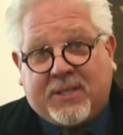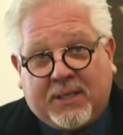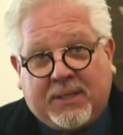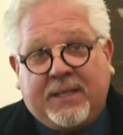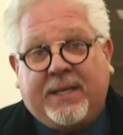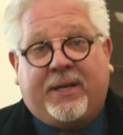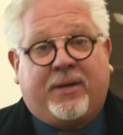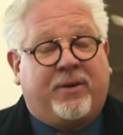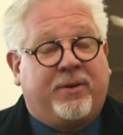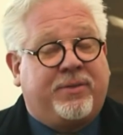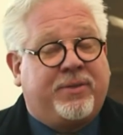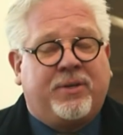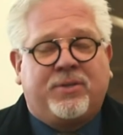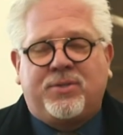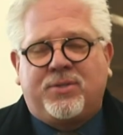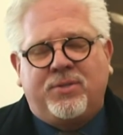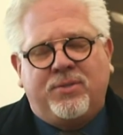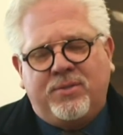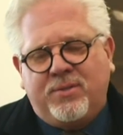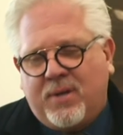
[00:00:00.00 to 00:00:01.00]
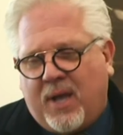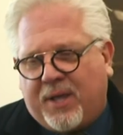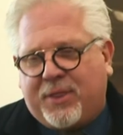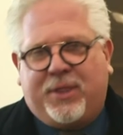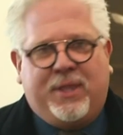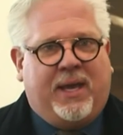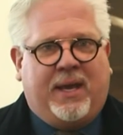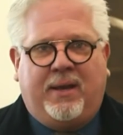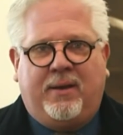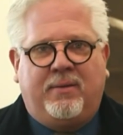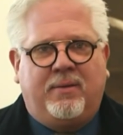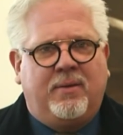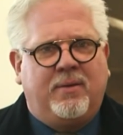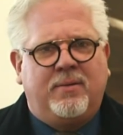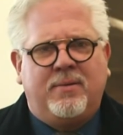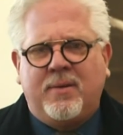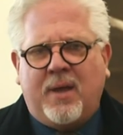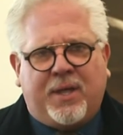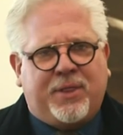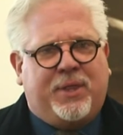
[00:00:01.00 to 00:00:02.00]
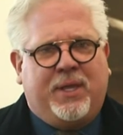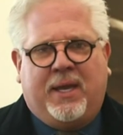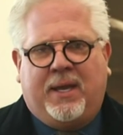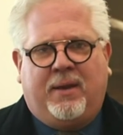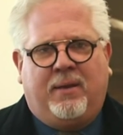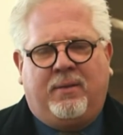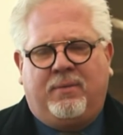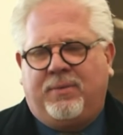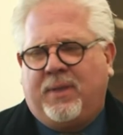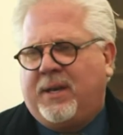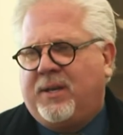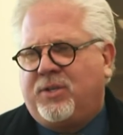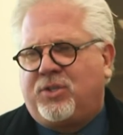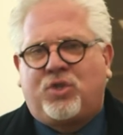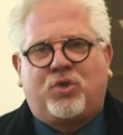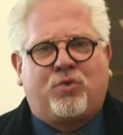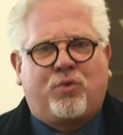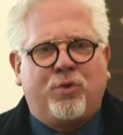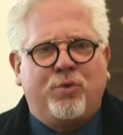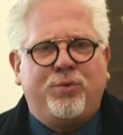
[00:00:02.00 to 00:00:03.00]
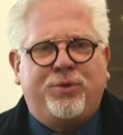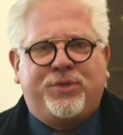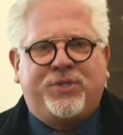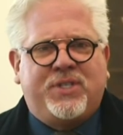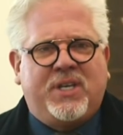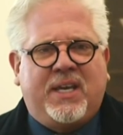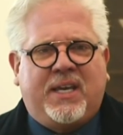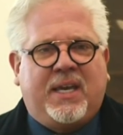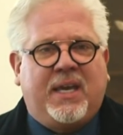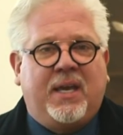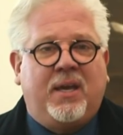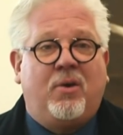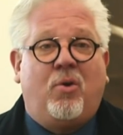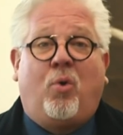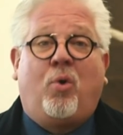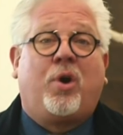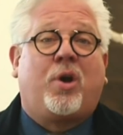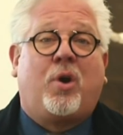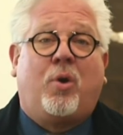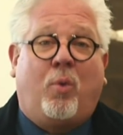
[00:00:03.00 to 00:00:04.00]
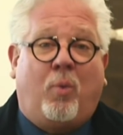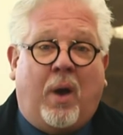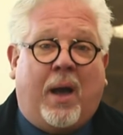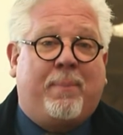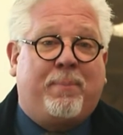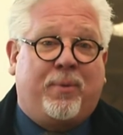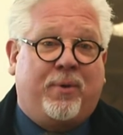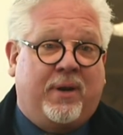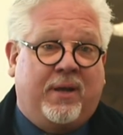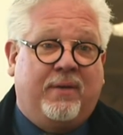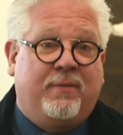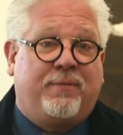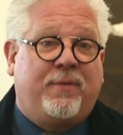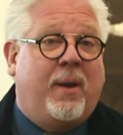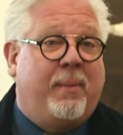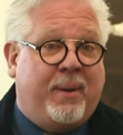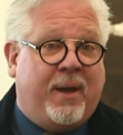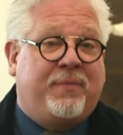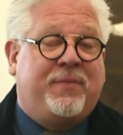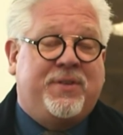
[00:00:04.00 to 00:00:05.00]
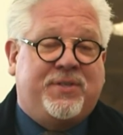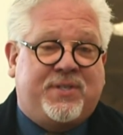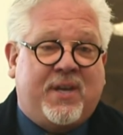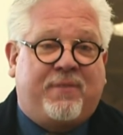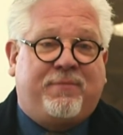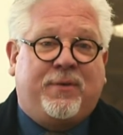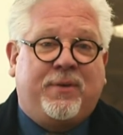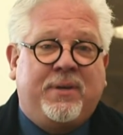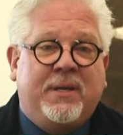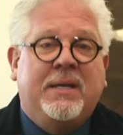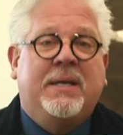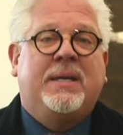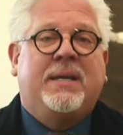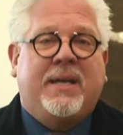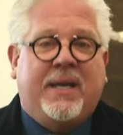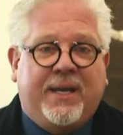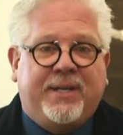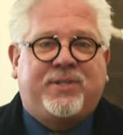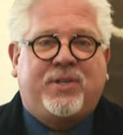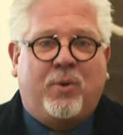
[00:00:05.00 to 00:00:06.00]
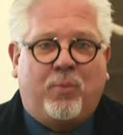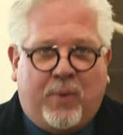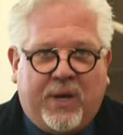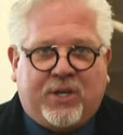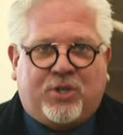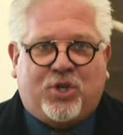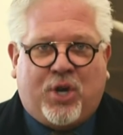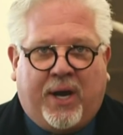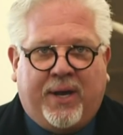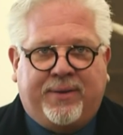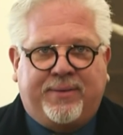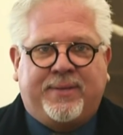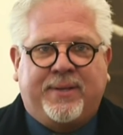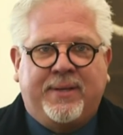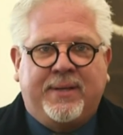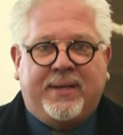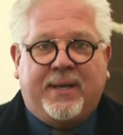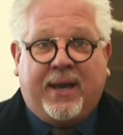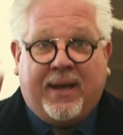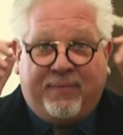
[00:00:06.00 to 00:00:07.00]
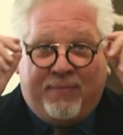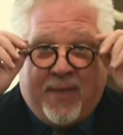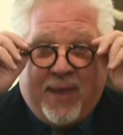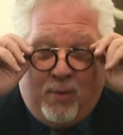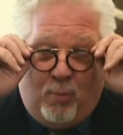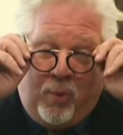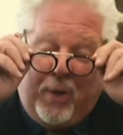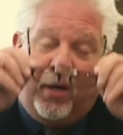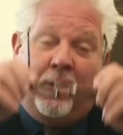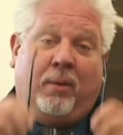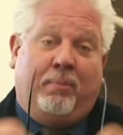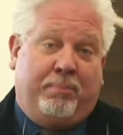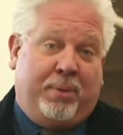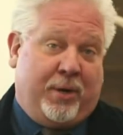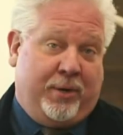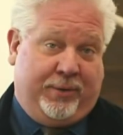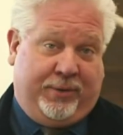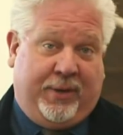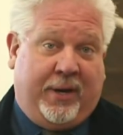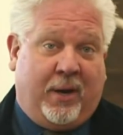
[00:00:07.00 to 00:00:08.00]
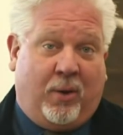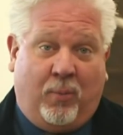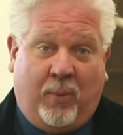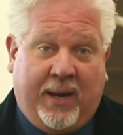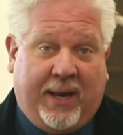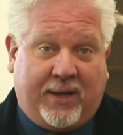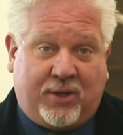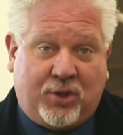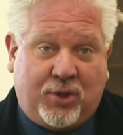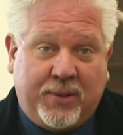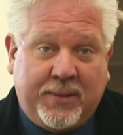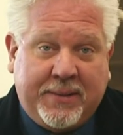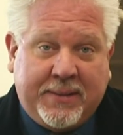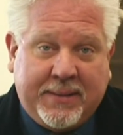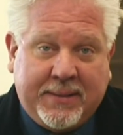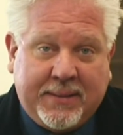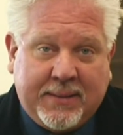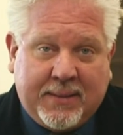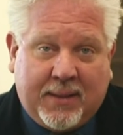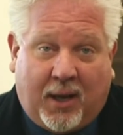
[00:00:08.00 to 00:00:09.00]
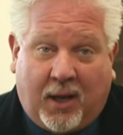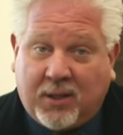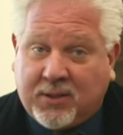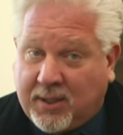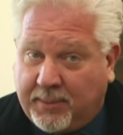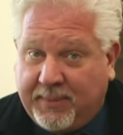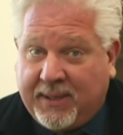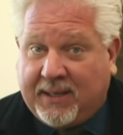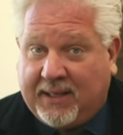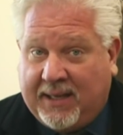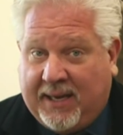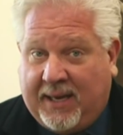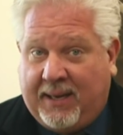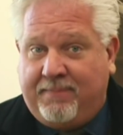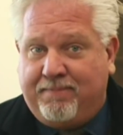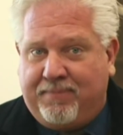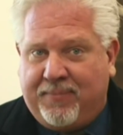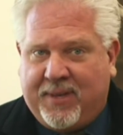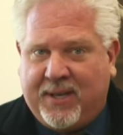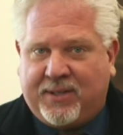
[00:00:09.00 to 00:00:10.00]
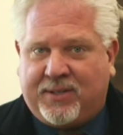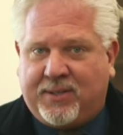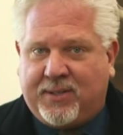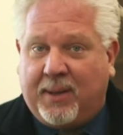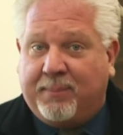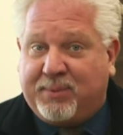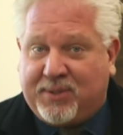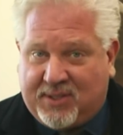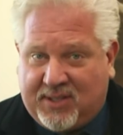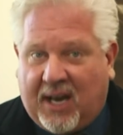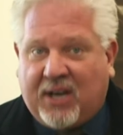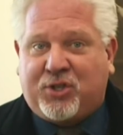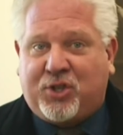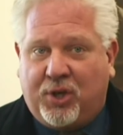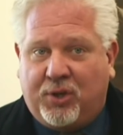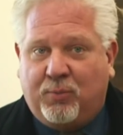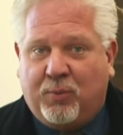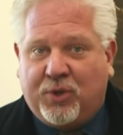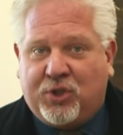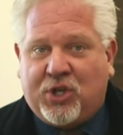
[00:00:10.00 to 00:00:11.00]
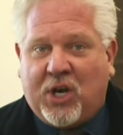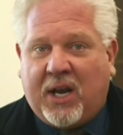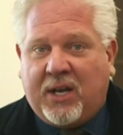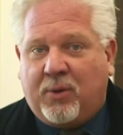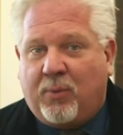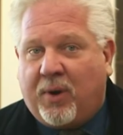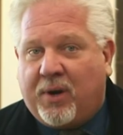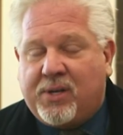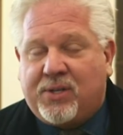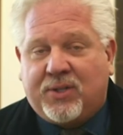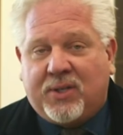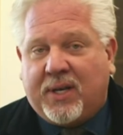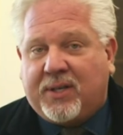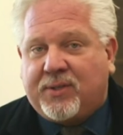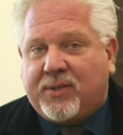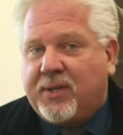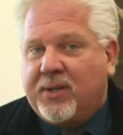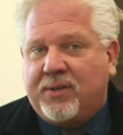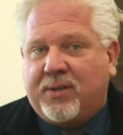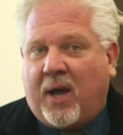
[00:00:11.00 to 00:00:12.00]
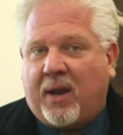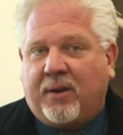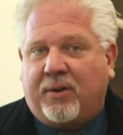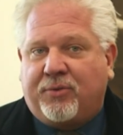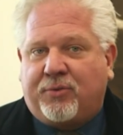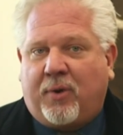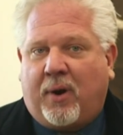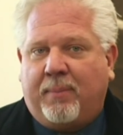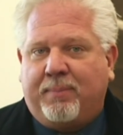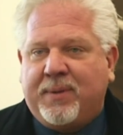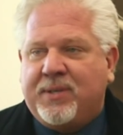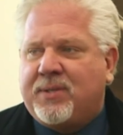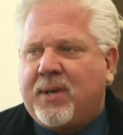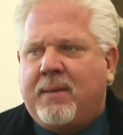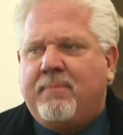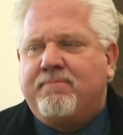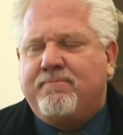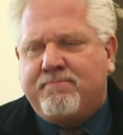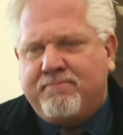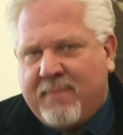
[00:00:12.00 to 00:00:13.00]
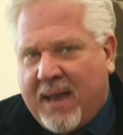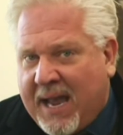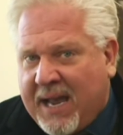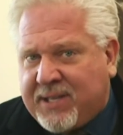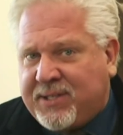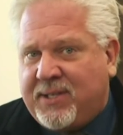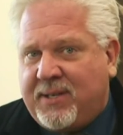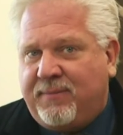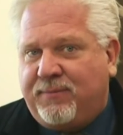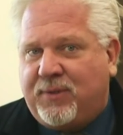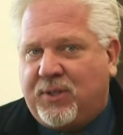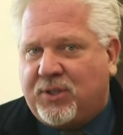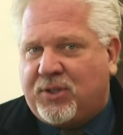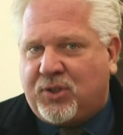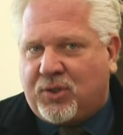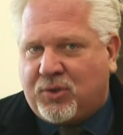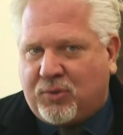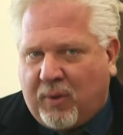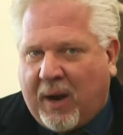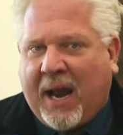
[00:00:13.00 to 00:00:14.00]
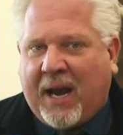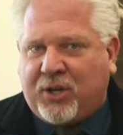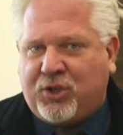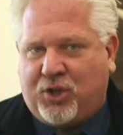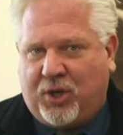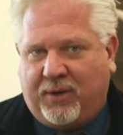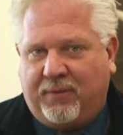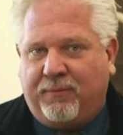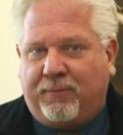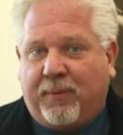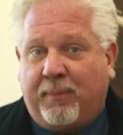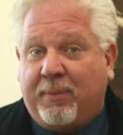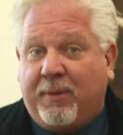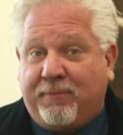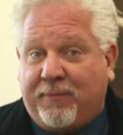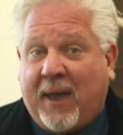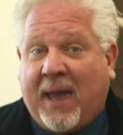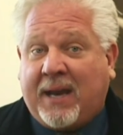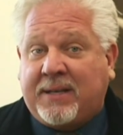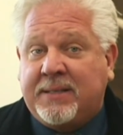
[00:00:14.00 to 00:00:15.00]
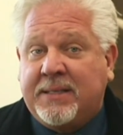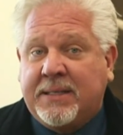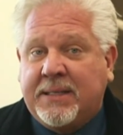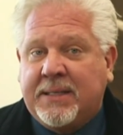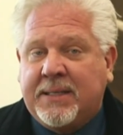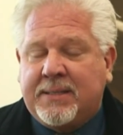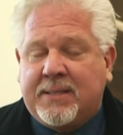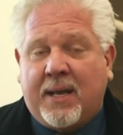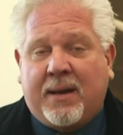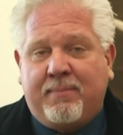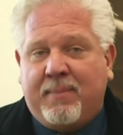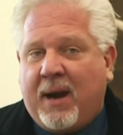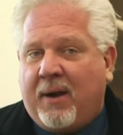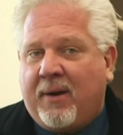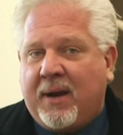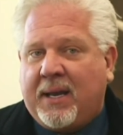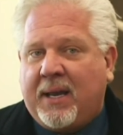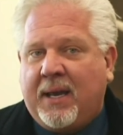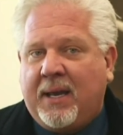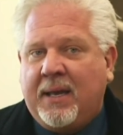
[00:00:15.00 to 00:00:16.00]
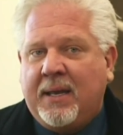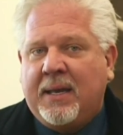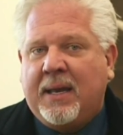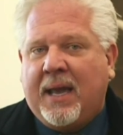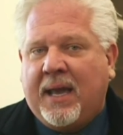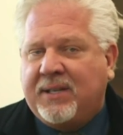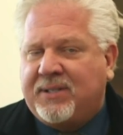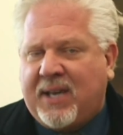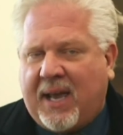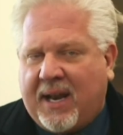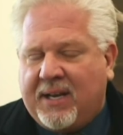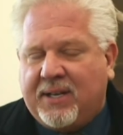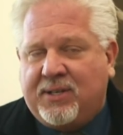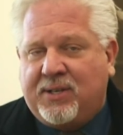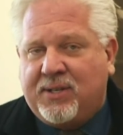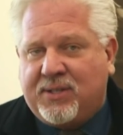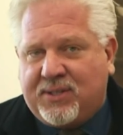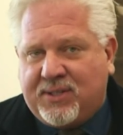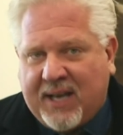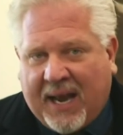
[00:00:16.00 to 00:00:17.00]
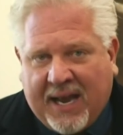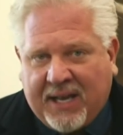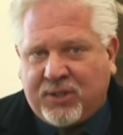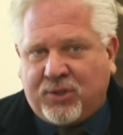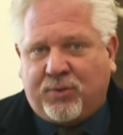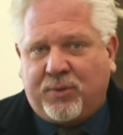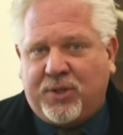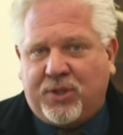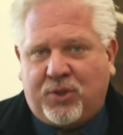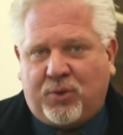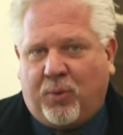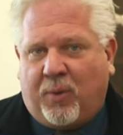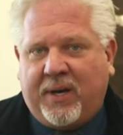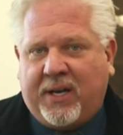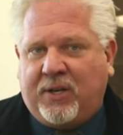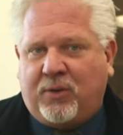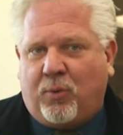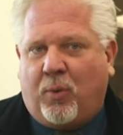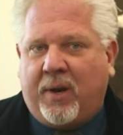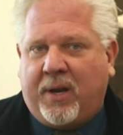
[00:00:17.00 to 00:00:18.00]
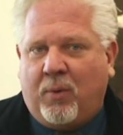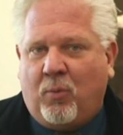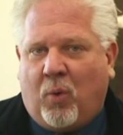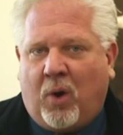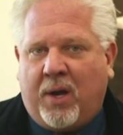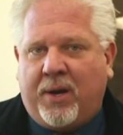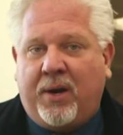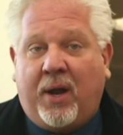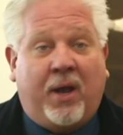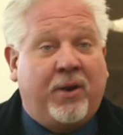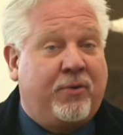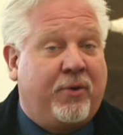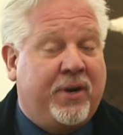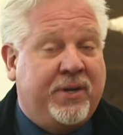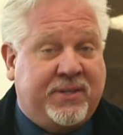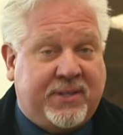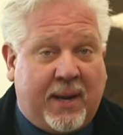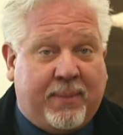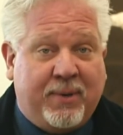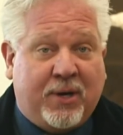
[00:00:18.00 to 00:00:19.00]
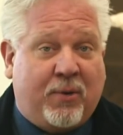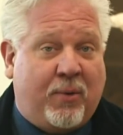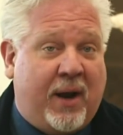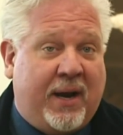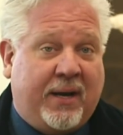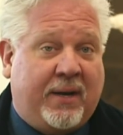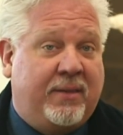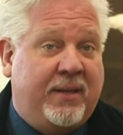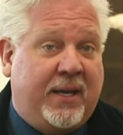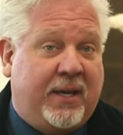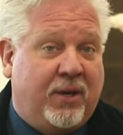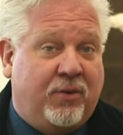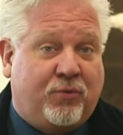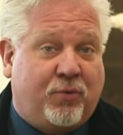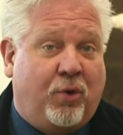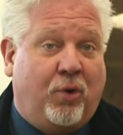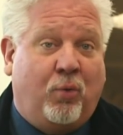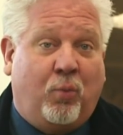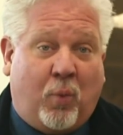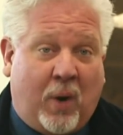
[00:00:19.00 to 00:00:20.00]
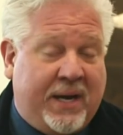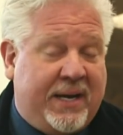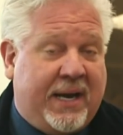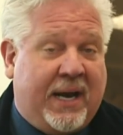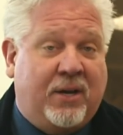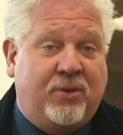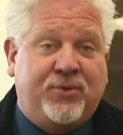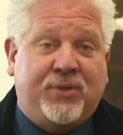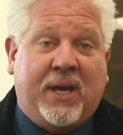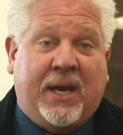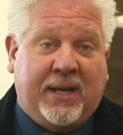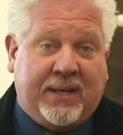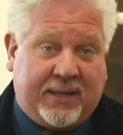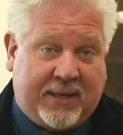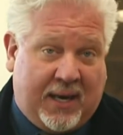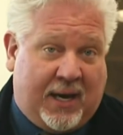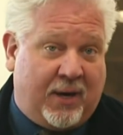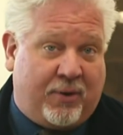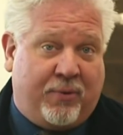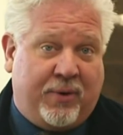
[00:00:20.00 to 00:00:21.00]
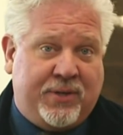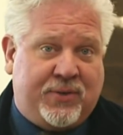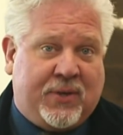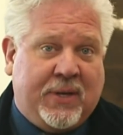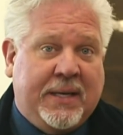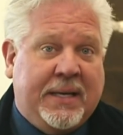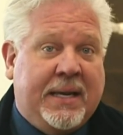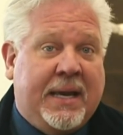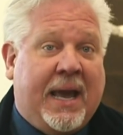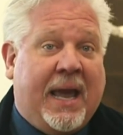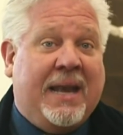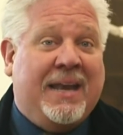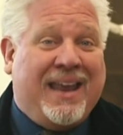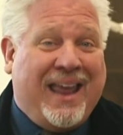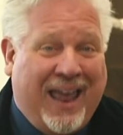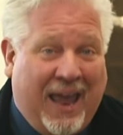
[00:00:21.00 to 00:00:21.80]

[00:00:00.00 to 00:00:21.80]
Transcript: clear there's nothing, nothing that is truth seeking or cooperative about this effort. It's a witch hunt, and they will burn their witch. Ultimately, this obsession with January 6th and Donald Trump is a massive distraction from the fact that America has had a disastrous 2021 under a democratically controlled White House and Congress, and